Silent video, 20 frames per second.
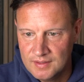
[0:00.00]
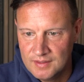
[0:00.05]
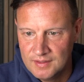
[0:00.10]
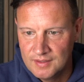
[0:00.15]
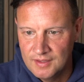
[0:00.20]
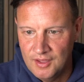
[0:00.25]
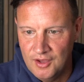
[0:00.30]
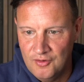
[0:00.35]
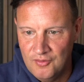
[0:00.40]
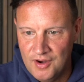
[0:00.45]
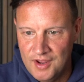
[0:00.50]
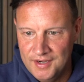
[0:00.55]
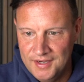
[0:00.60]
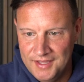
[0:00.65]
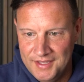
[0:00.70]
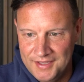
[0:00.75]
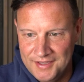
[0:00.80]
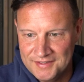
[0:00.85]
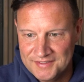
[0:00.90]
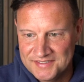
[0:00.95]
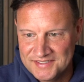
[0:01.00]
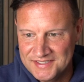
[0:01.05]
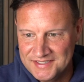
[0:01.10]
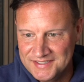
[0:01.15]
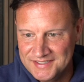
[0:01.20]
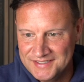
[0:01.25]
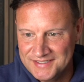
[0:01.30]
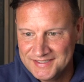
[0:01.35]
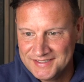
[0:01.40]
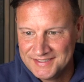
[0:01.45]
All right. Hey,
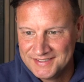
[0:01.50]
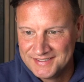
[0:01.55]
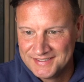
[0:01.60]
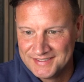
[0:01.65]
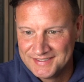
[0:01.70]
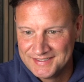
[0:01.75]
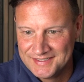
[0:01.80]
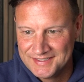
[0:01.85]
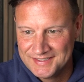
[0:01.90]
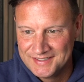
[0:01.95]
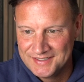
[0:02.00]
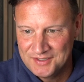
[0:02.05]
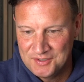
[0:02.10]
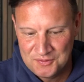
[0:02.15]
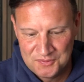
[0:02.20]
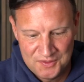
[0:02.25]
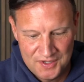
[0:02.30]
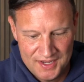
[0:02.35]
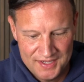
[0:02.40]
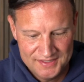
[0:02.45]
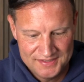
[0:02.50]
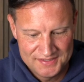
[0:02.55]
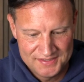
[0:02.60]
LC. All right.